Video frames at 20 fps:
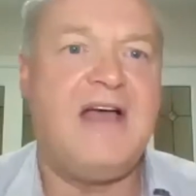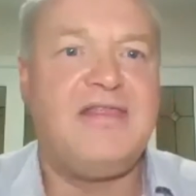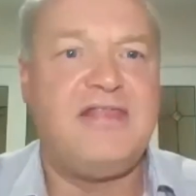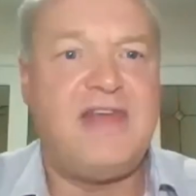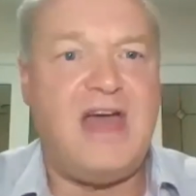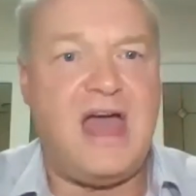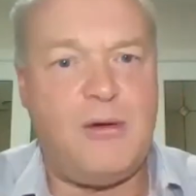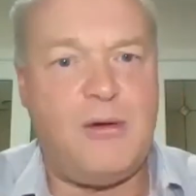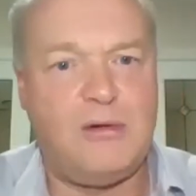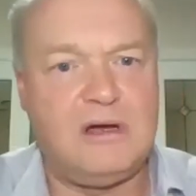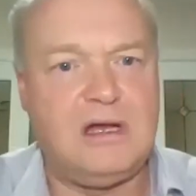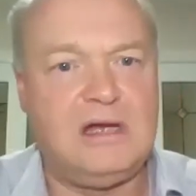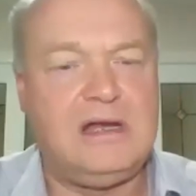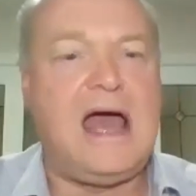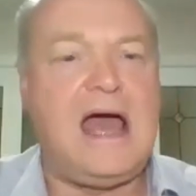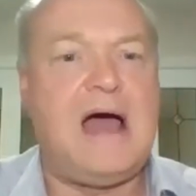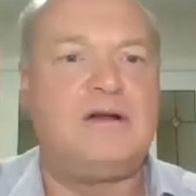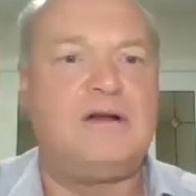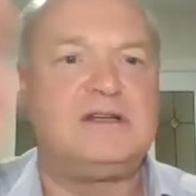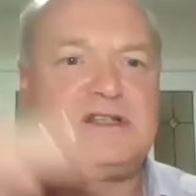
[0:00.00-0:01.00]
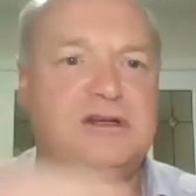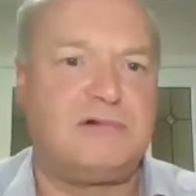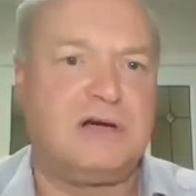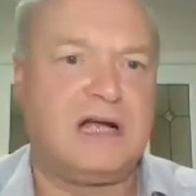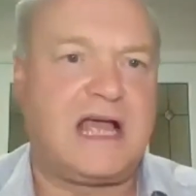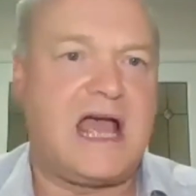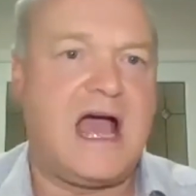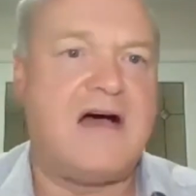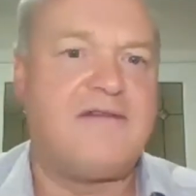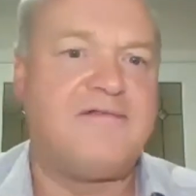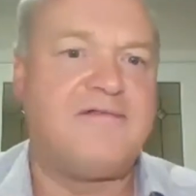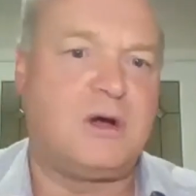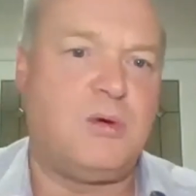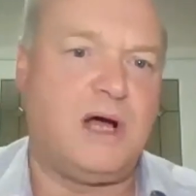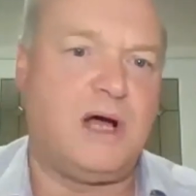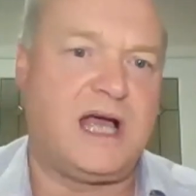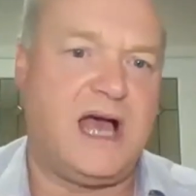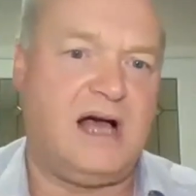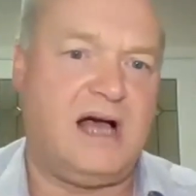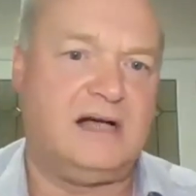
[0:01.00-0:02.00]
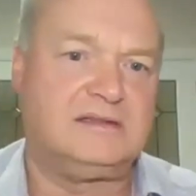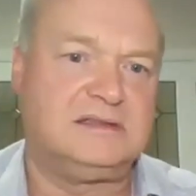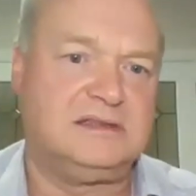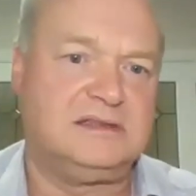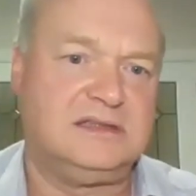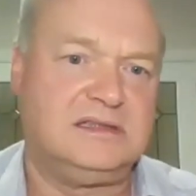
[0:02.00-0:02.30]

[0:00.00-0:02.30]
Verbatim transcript: and that will allow it to recover quicker.